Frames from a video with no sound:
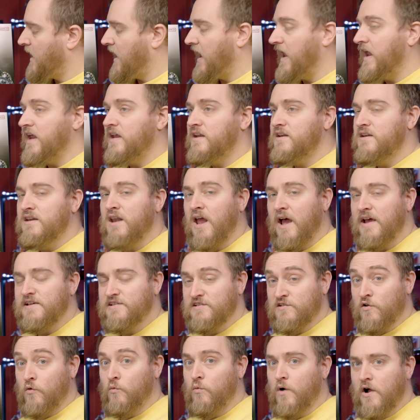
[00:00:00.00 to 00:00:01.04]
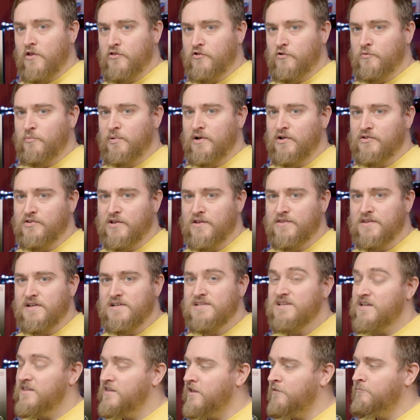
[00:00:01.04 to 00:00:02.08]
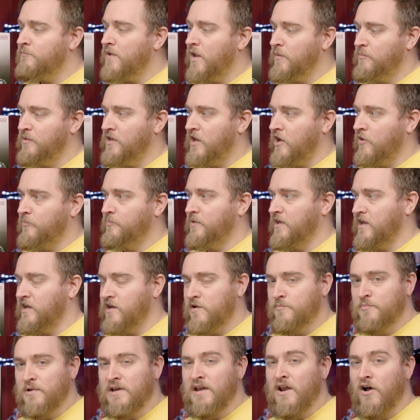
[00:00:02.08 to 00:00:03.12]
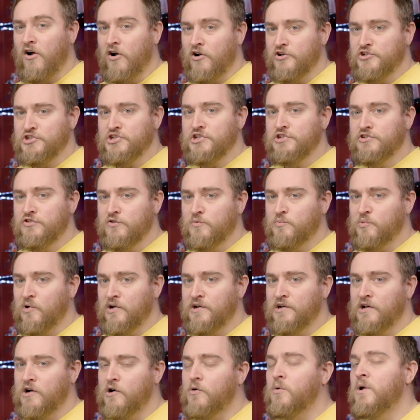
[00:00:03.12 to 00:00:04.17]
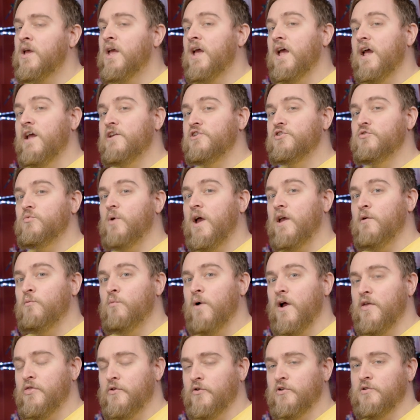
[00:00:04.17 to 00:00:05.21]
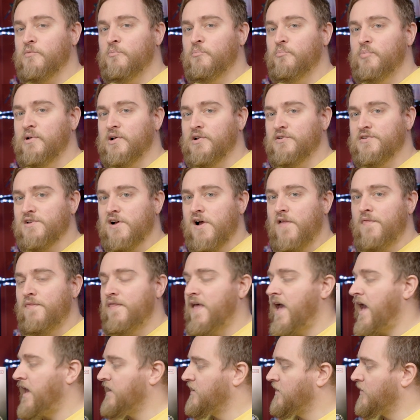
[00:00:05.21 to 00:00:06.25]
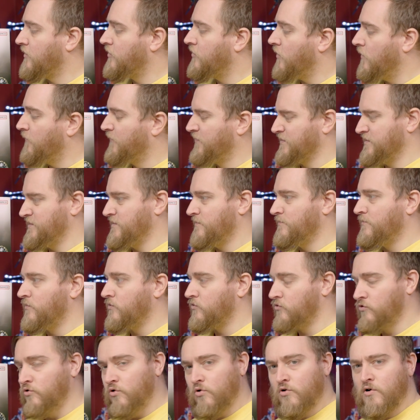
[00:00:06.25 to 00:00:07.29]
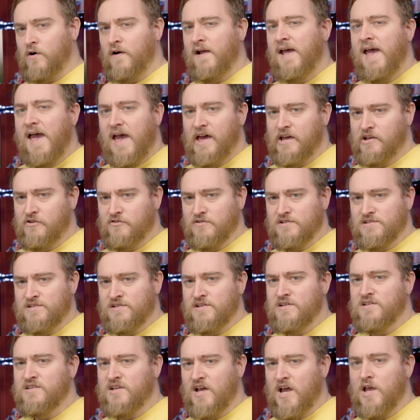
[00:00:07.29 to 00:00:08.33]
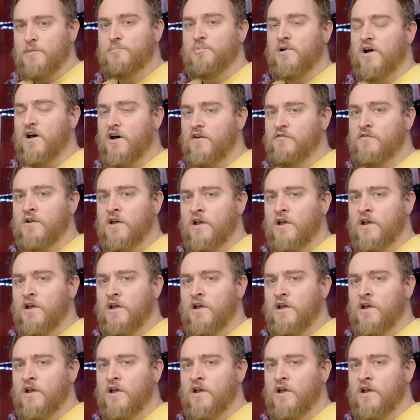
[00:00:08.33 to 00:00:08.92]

a nice weathered build on this, and then maybe I'll pick up an RG 2.0 and do a weathered build on that and go for some lore accuracy type of